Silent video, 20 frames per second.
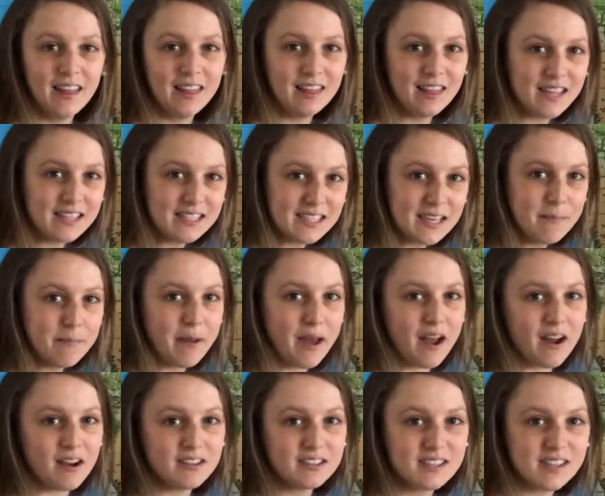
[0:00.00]
Let's
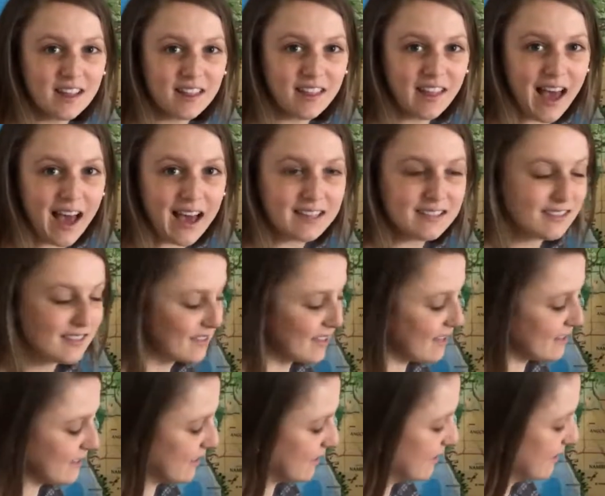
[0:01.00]
compare to the last
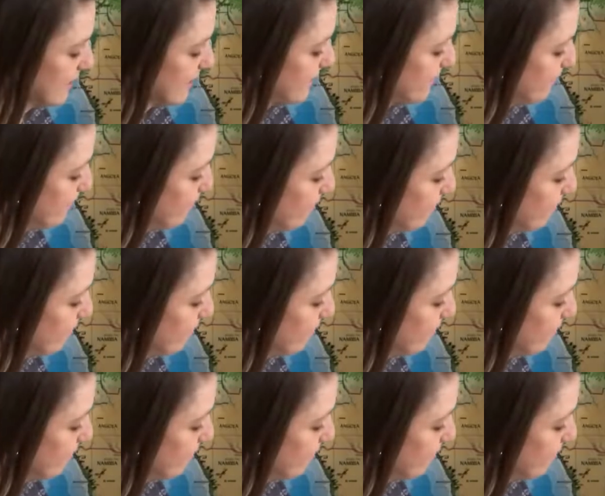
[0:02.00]
sentence.